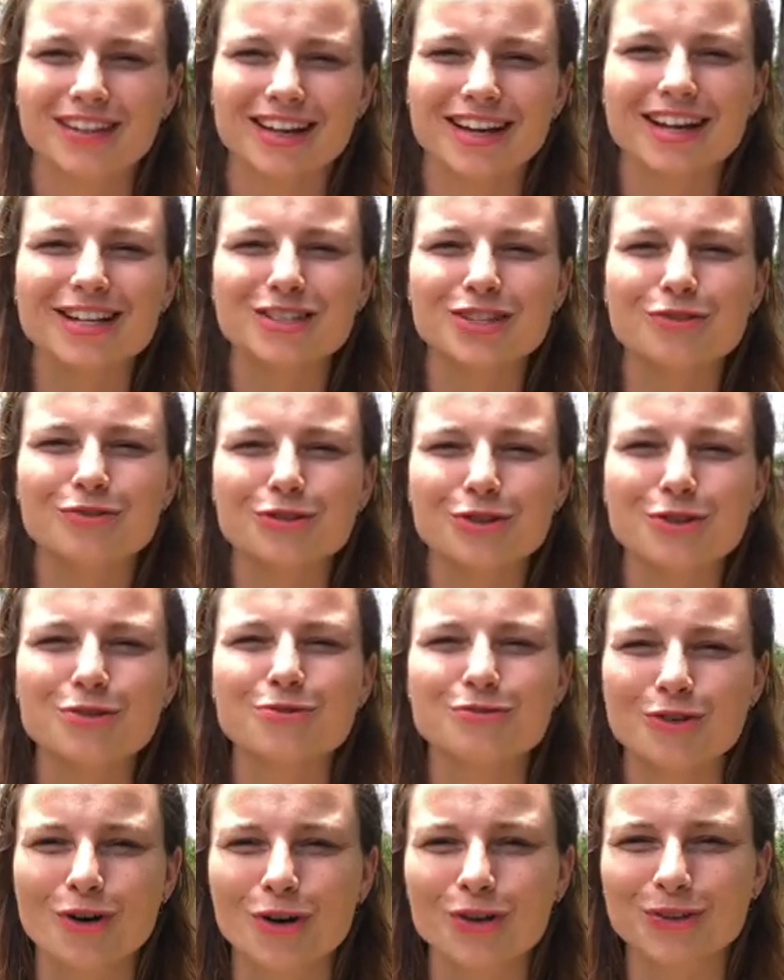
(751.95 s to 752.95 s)
It's a
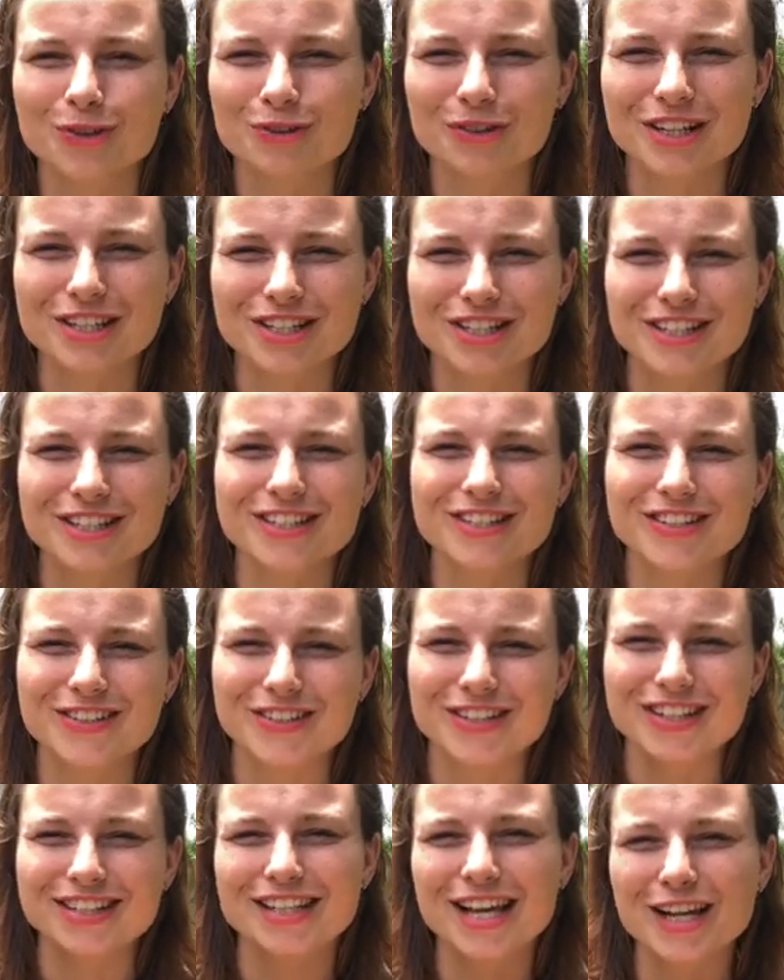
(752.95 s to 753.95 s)
few-fold question. So
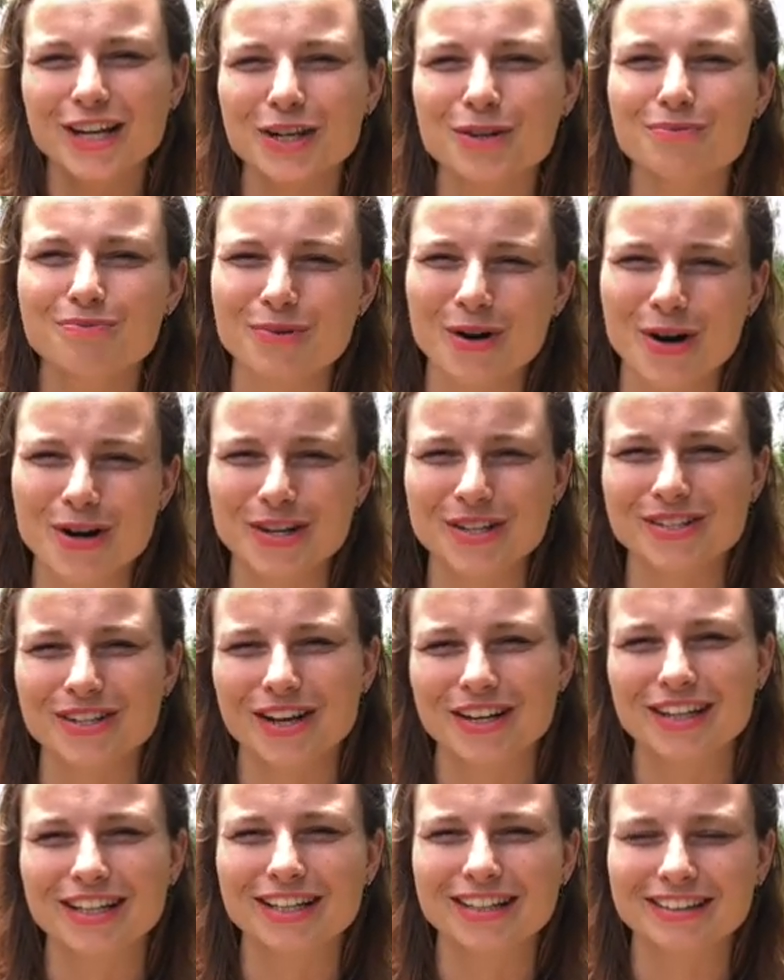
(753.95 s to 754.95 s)
the second part is
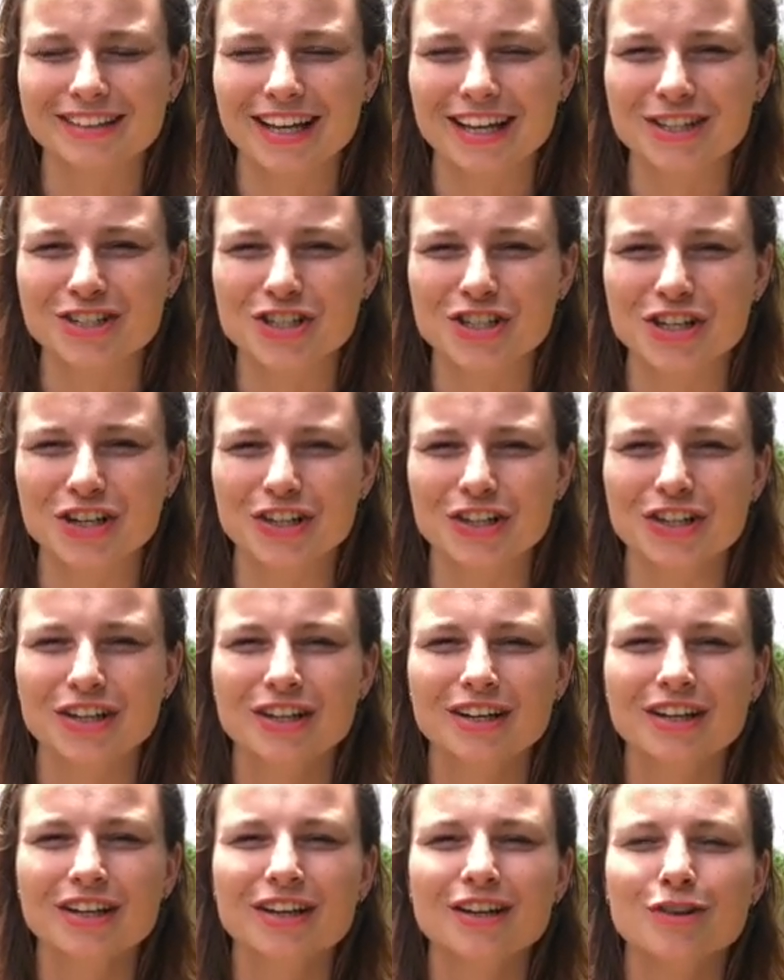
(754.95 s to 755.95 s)
on intention.
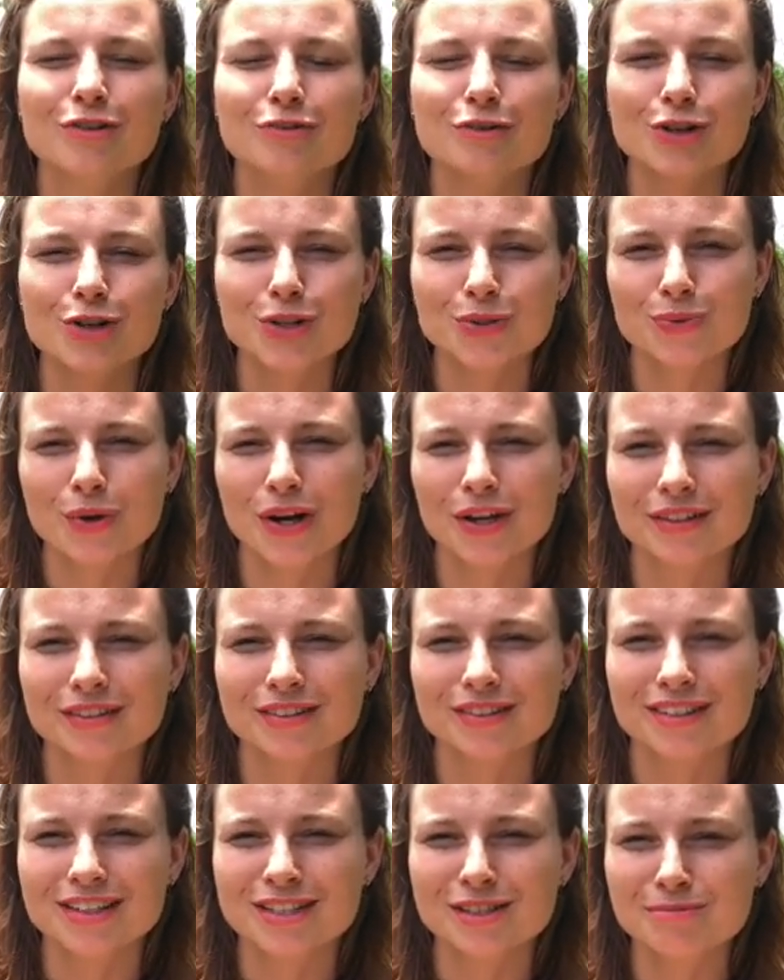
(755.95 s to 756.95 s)
First one,
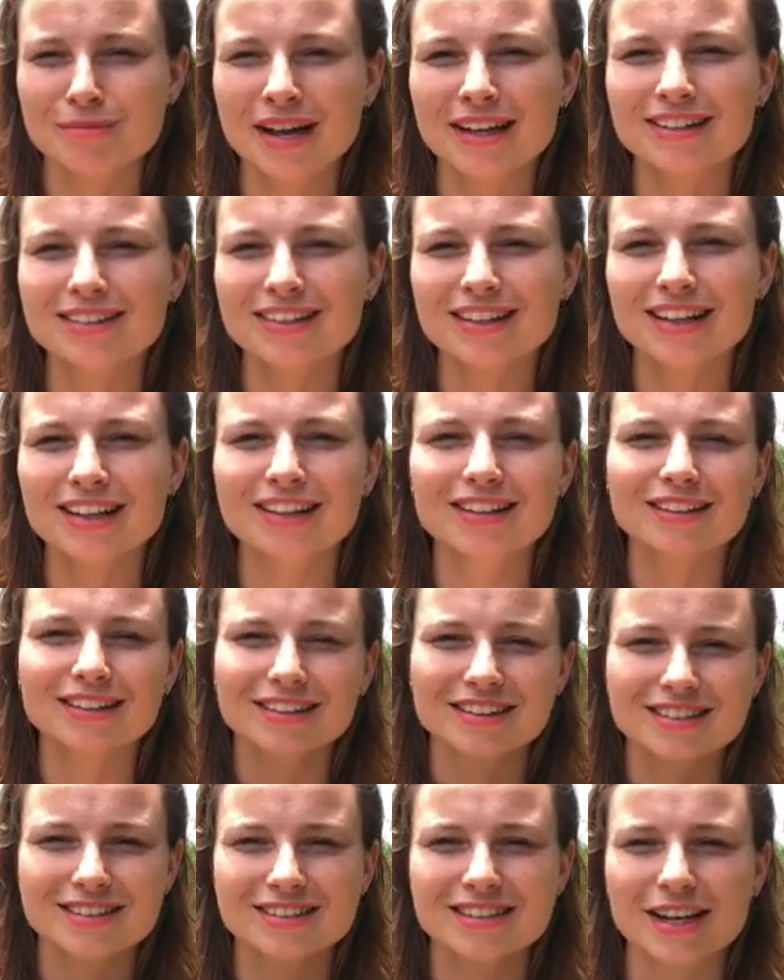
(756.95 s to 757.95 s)
dismantling.
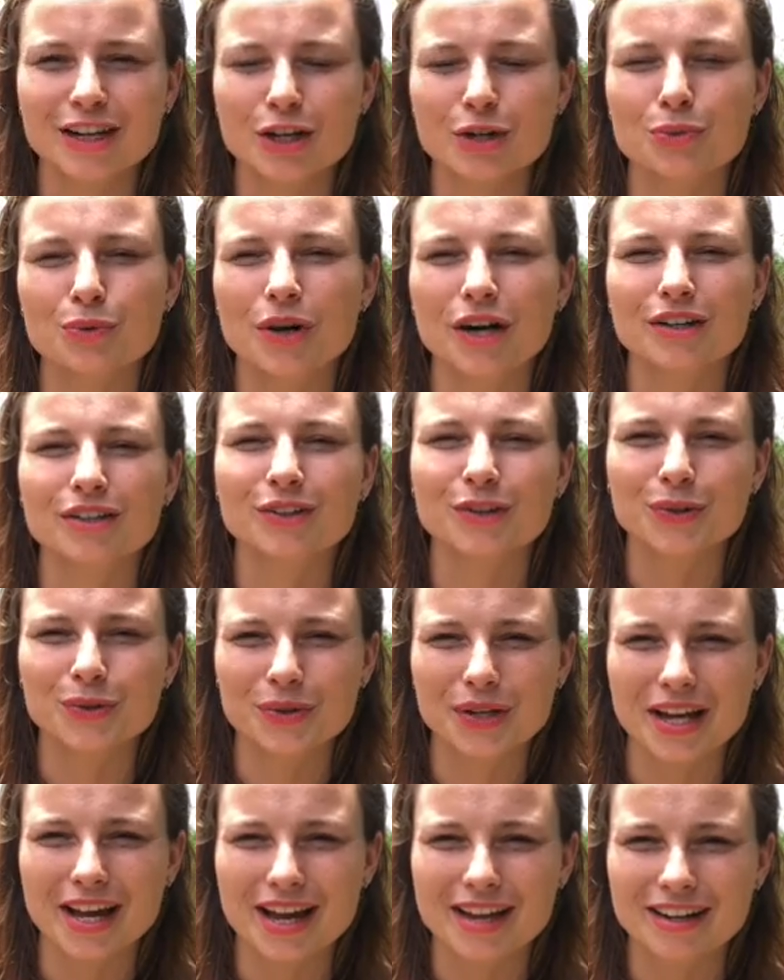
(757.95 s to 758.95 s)
Second one,
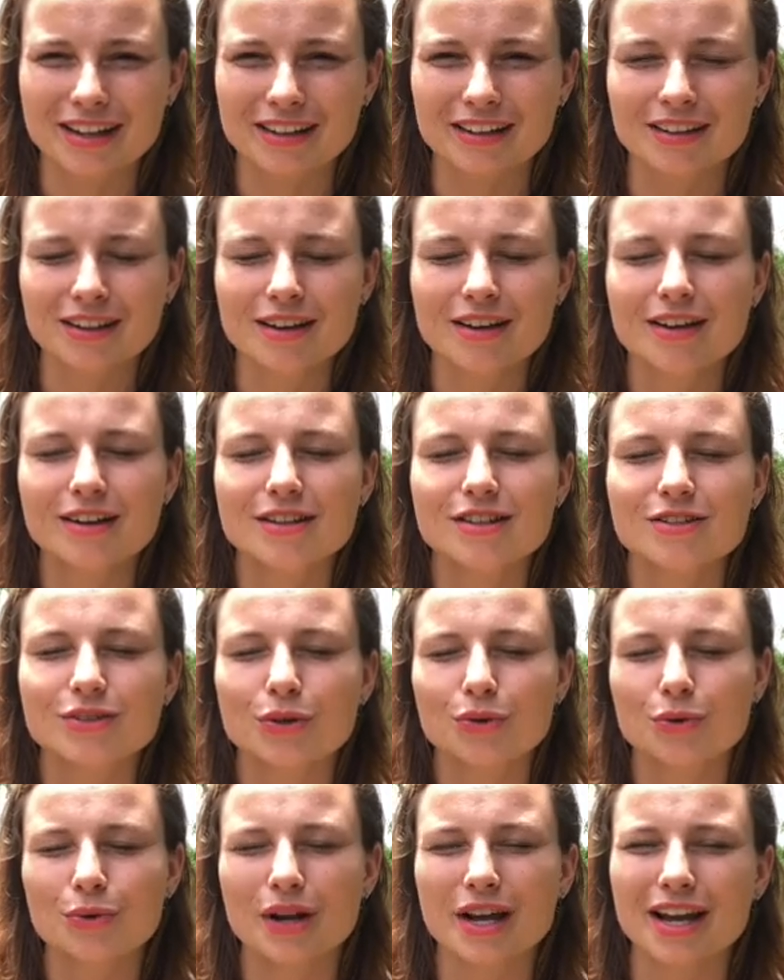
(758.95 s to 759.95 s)
creating. So
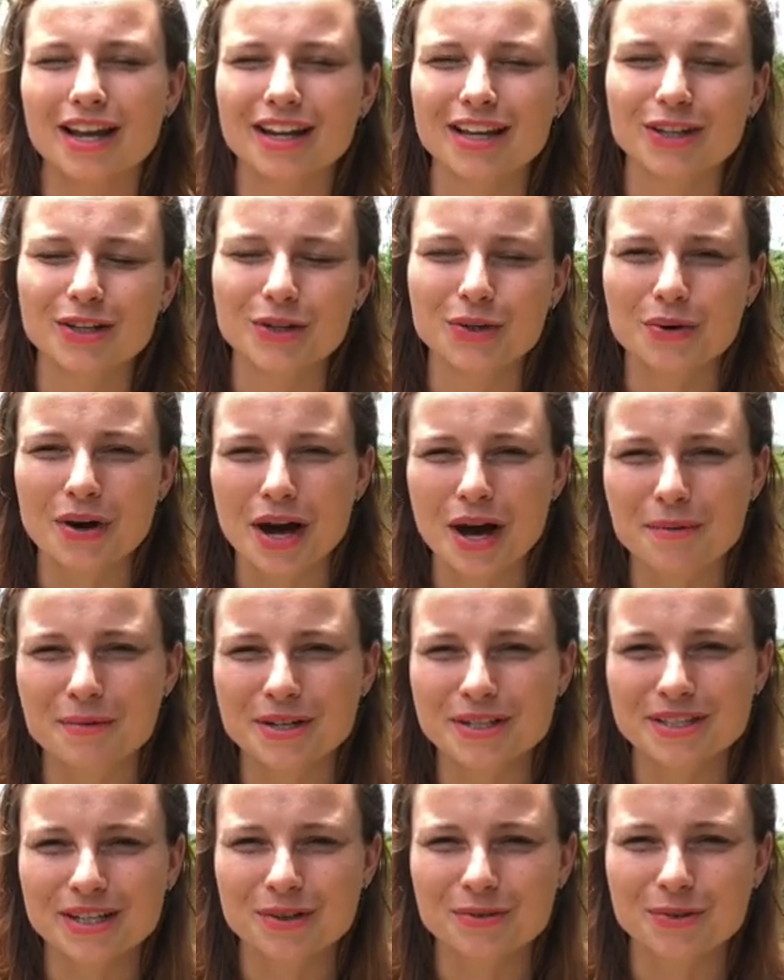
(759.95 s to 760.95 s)
creating new
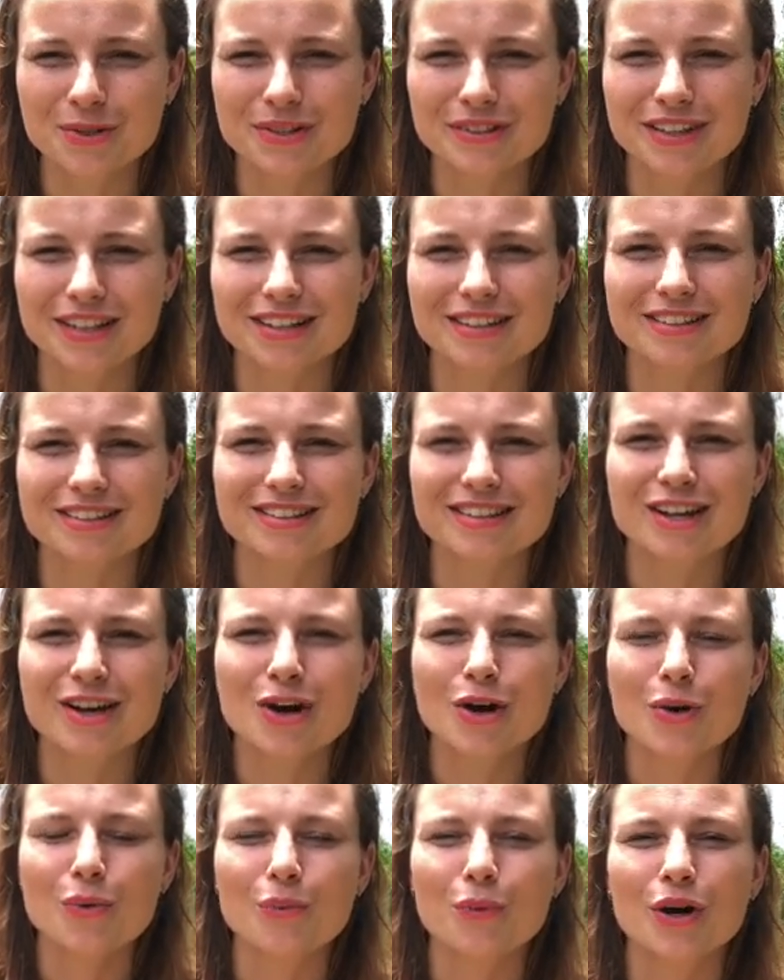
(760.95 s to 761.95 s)
habits and routines.
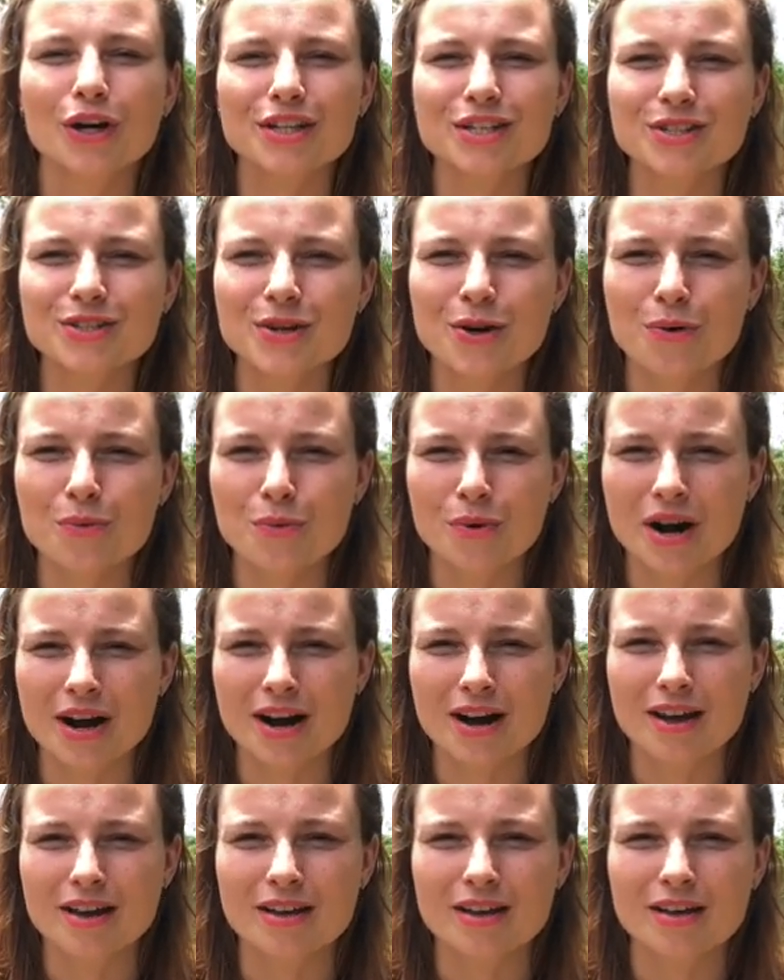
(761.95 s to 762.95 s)
What is your
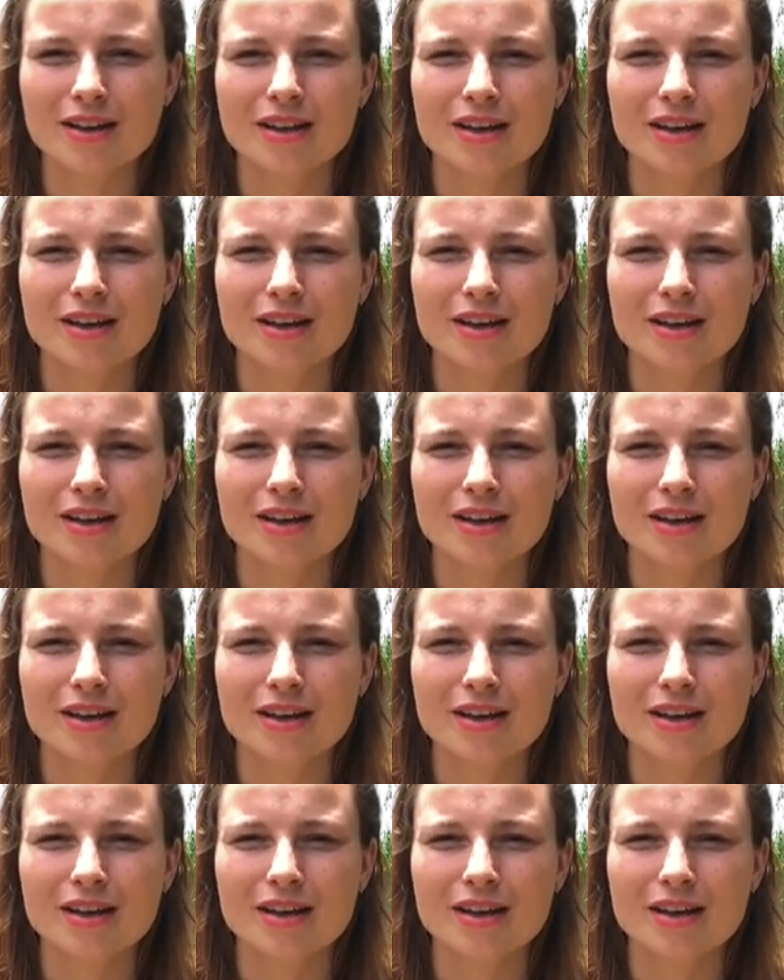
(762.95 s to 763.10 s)
why?